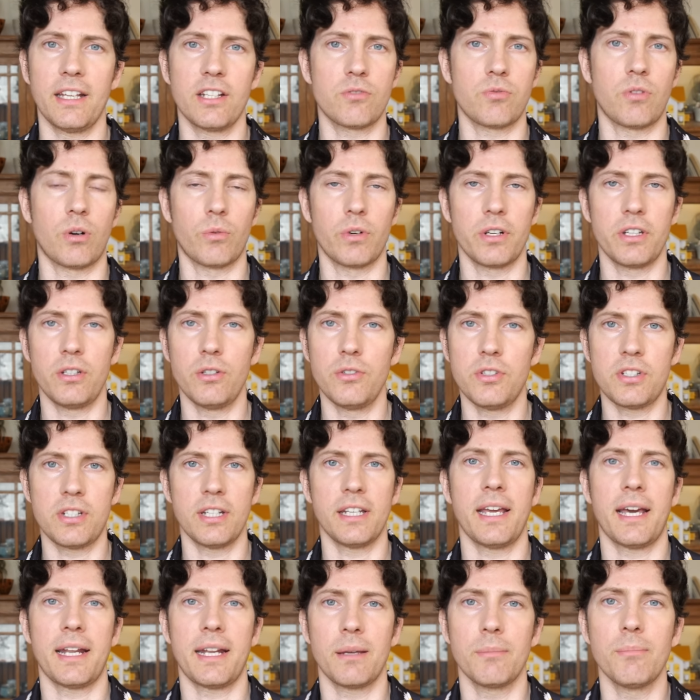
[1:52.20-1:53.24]
It's what we're used to
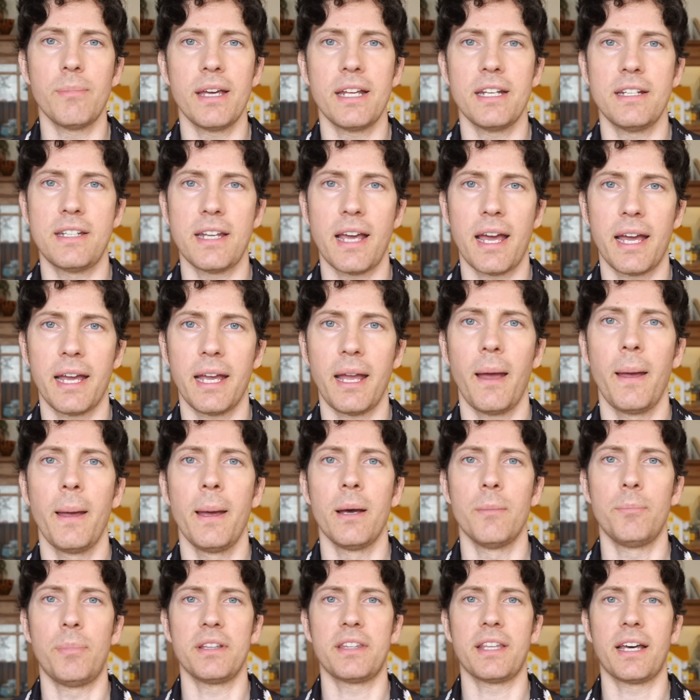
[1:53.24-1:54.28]
getting midday
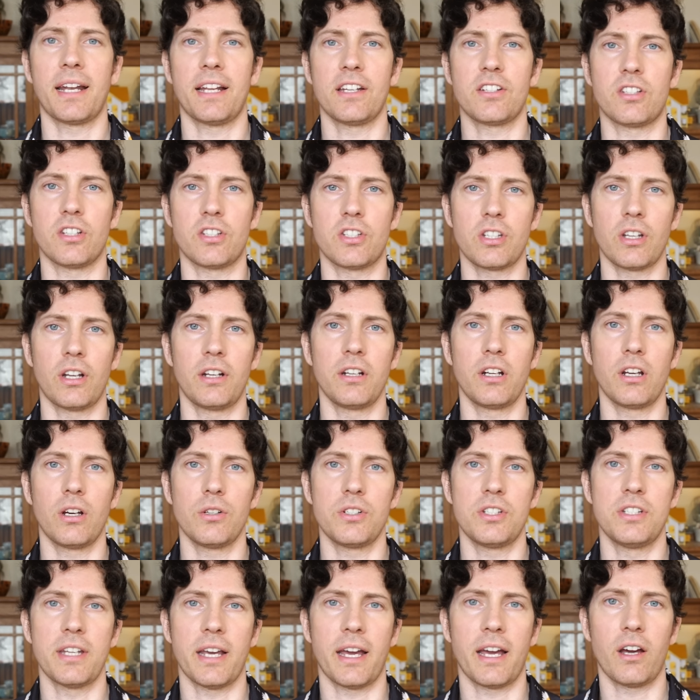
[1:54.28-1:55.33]
but then as the sun
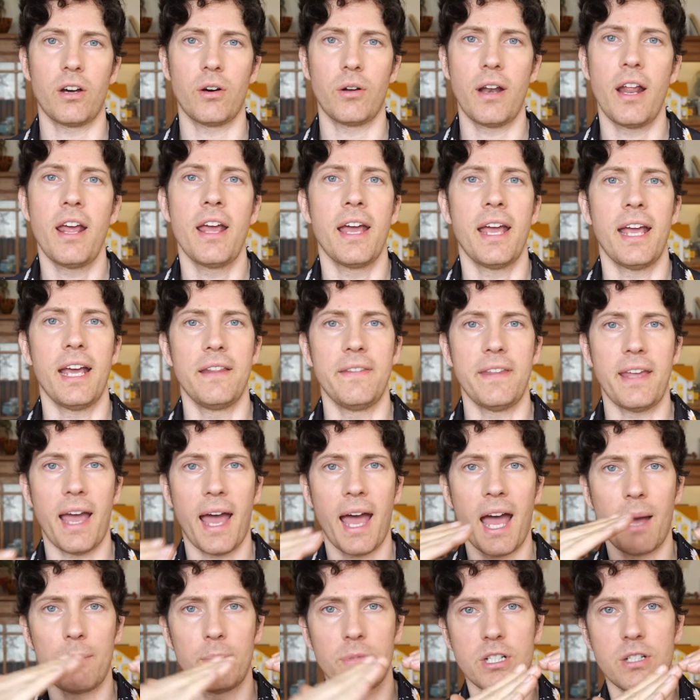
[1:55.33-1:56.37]
goes down and the
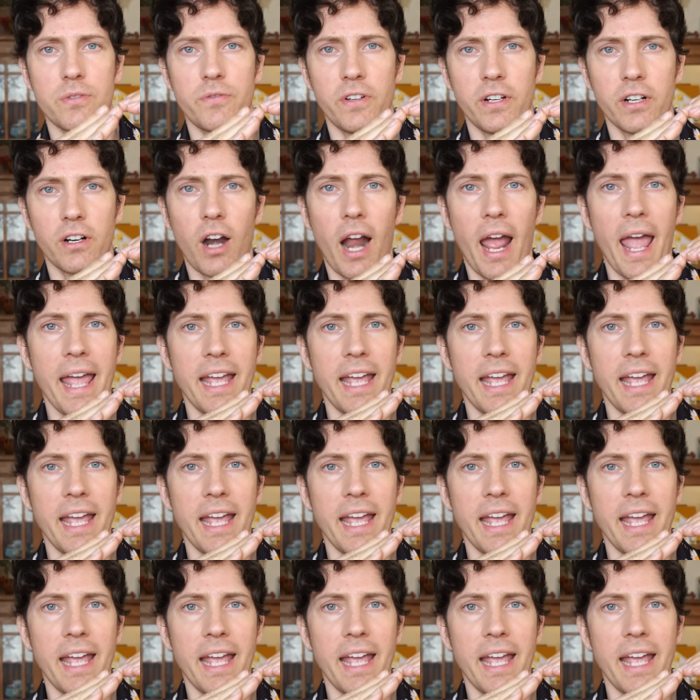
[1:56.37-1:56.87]
atmosphere